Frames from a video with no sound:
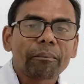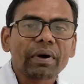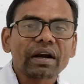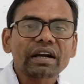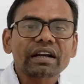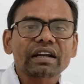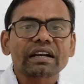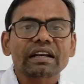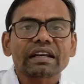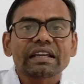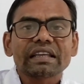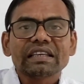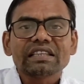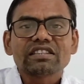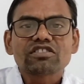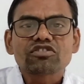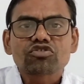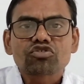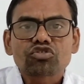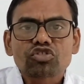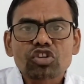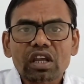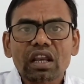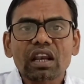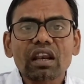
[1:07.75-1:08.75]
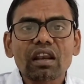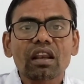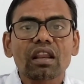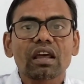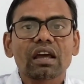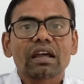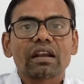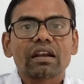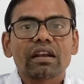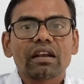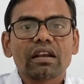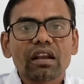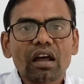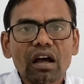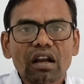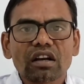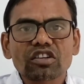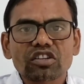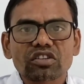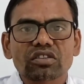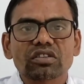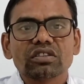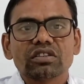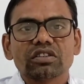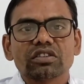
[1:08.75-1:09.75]
but still
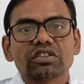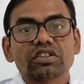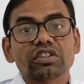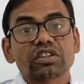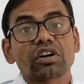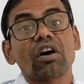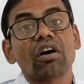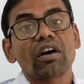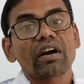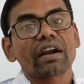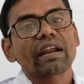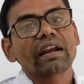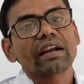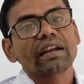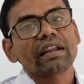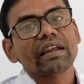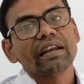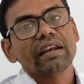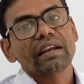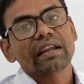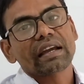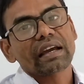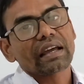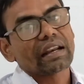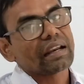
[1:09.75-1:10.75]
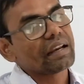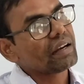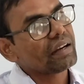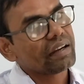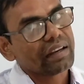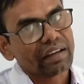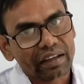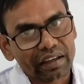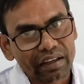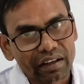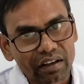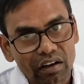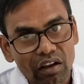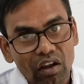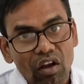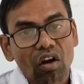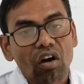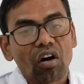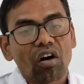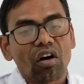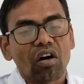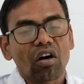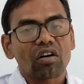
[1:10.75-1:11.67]
not recorded in current year